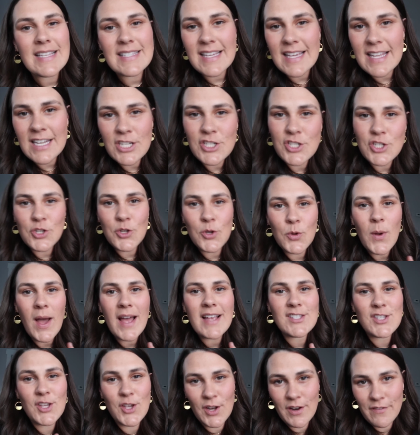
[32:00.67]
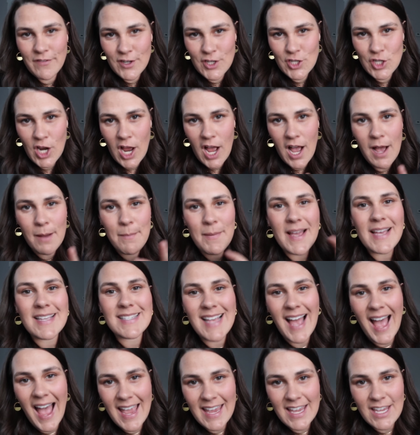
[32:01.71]
Is it gonna do as good of a job
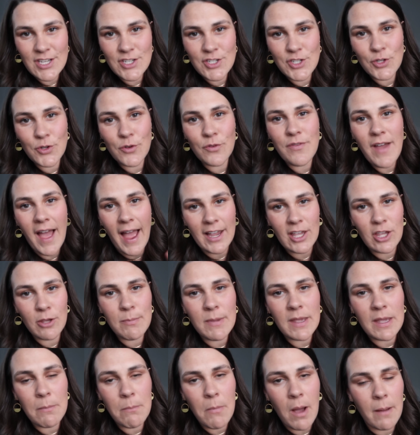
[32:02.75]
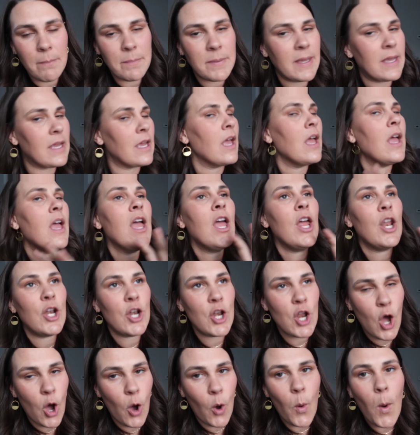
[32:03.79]
as I can do vacuuming and mopping?
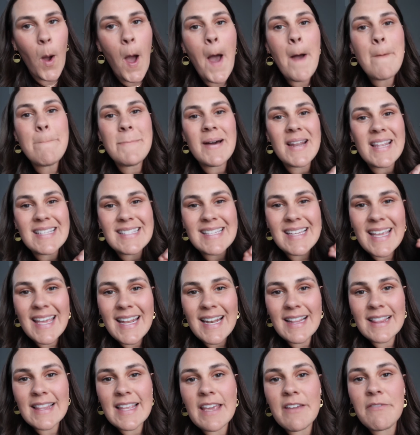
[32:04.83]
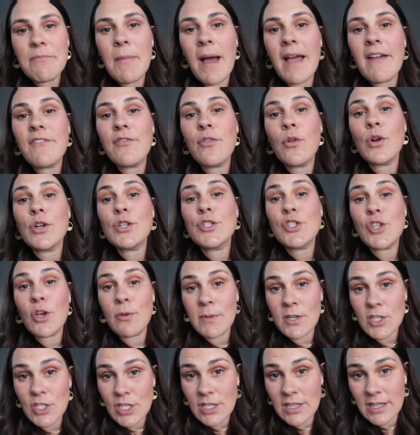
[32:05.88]
No. But is it gonna leave my floor so
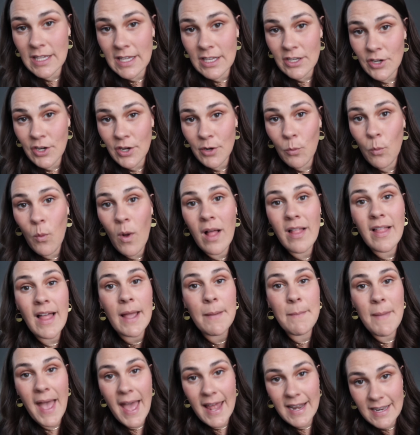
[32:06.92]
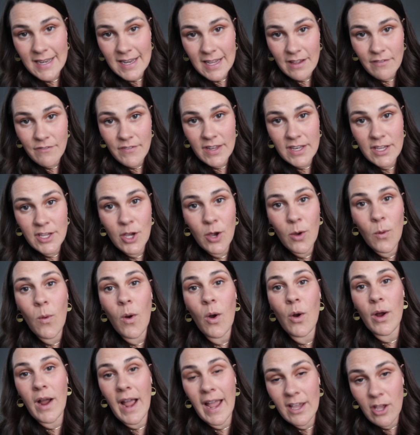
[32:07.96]
much cleaner while I'm editing a video
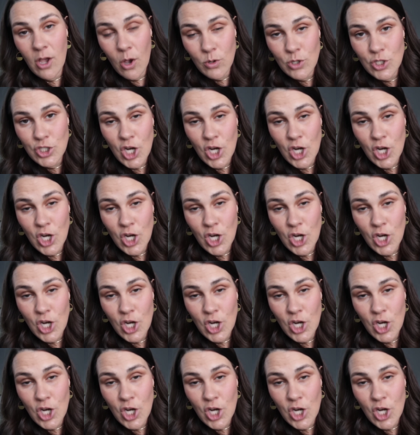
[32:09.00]
or I go